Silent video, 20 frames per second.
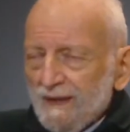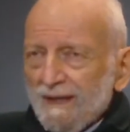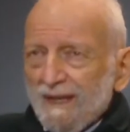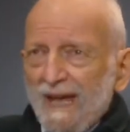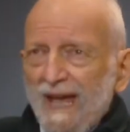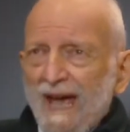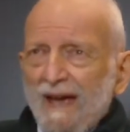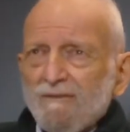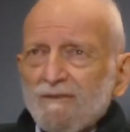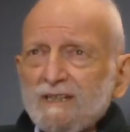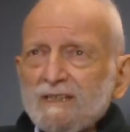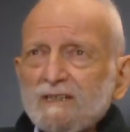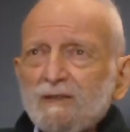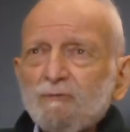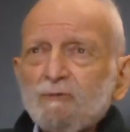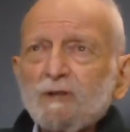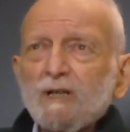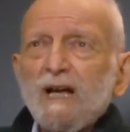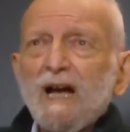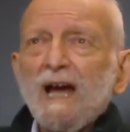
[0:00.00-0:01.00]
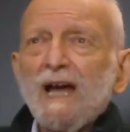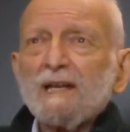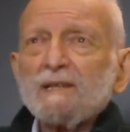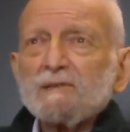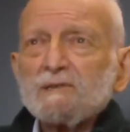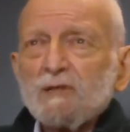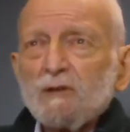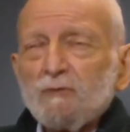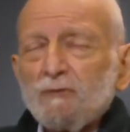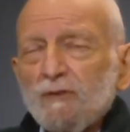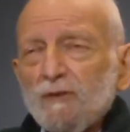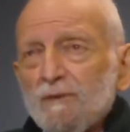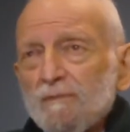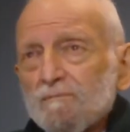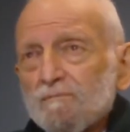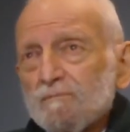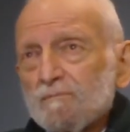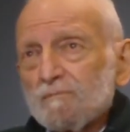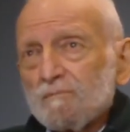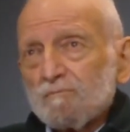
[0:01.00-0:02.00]
having different kinds of
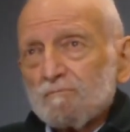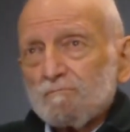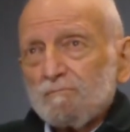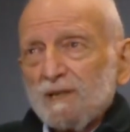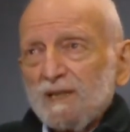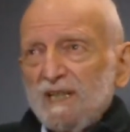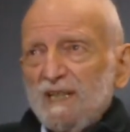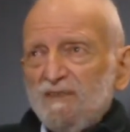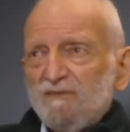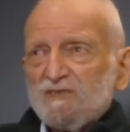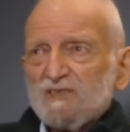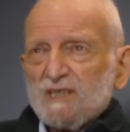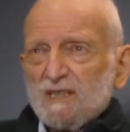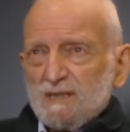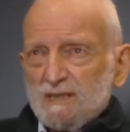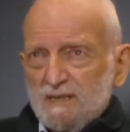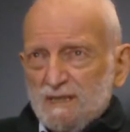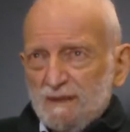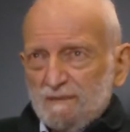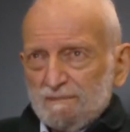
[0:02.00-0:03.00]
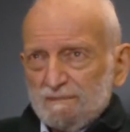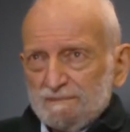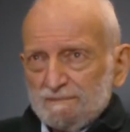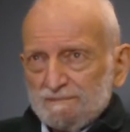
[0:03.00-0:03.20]
belief system.